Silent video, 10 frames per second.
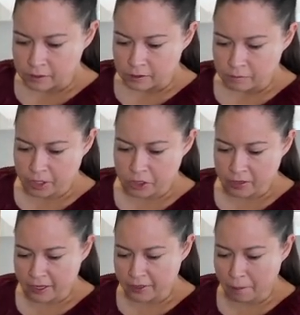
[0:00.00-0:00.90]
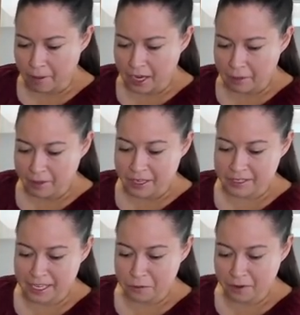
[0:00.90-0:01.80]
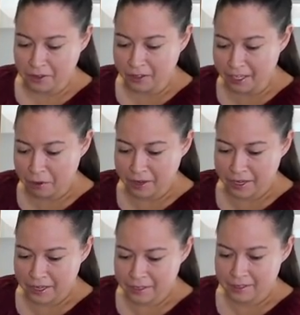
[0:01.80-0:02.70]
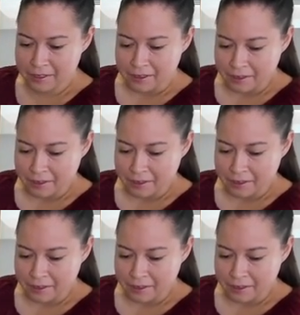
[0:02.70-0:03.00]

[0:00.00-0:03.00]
Make sure I get the bottom because that's where all the liquid is.